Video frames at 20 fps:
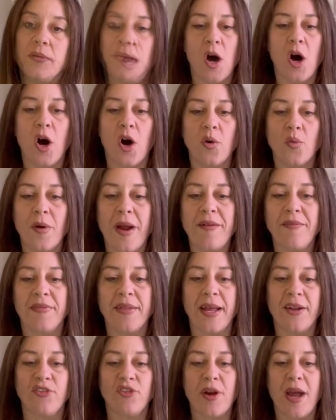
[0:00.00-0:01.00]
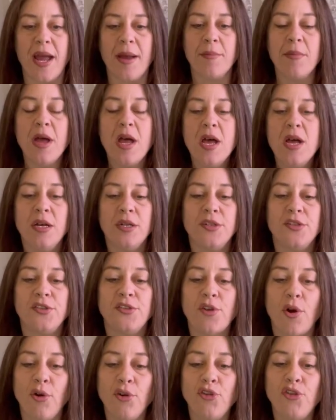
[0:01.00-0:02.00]
All right, Fly Tribe,
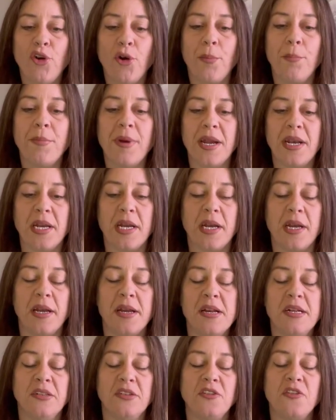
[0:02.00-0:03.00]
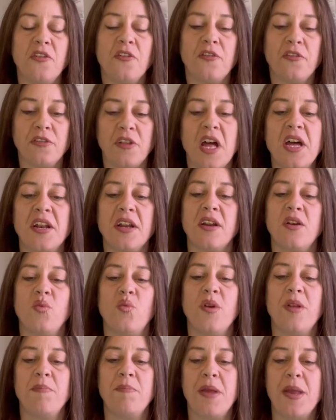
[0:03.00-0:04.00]
social media is flooded
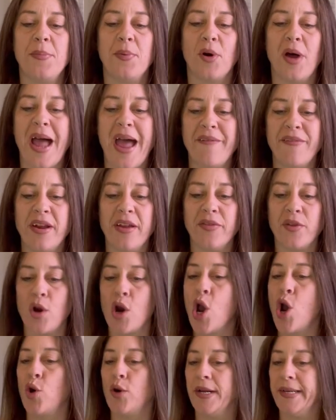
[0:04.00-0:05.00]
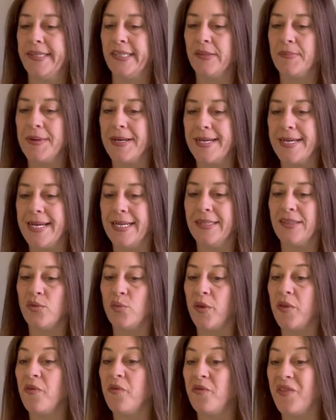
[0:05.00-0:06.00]
with people having their own experience
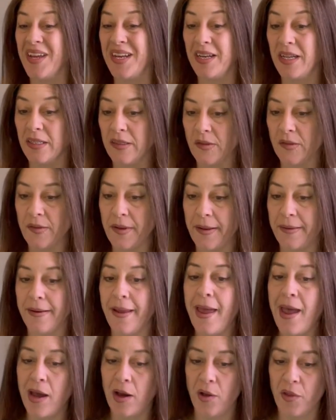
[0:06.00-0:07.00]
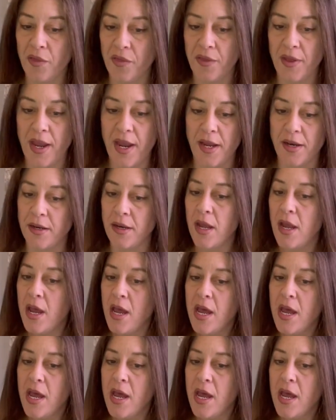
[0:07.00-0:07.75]
with fitness and health, and